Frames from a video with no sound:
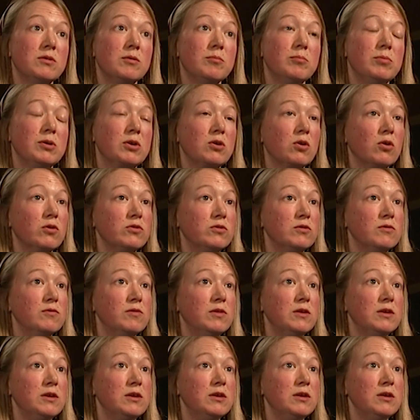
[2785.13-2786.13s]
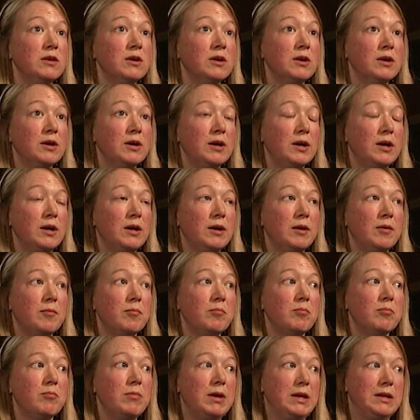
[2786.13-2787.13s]
because of the
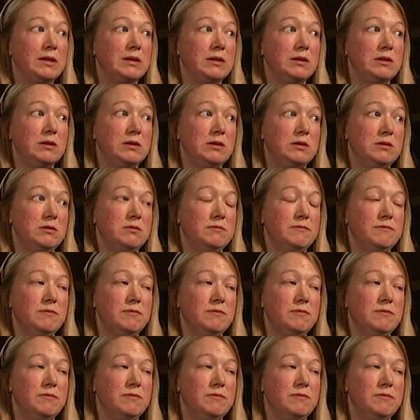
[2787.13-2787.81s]
mental